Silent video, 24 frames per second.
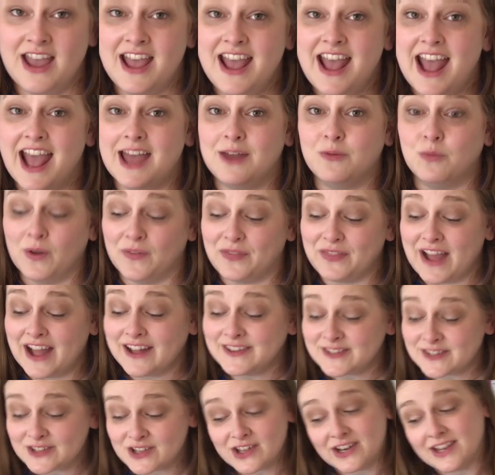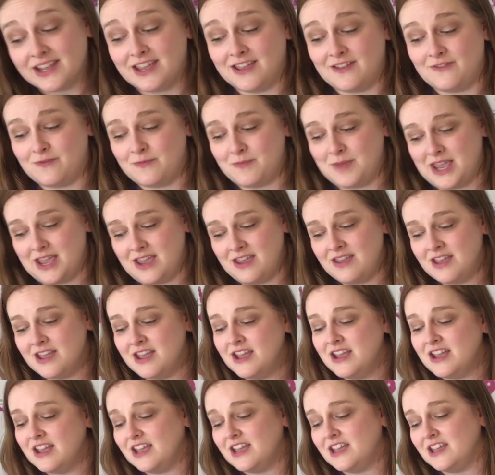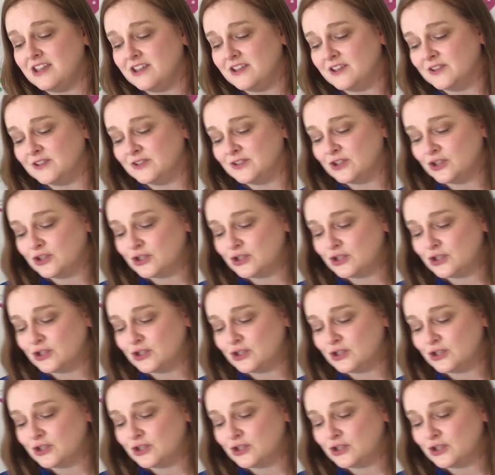And what that's going to give me is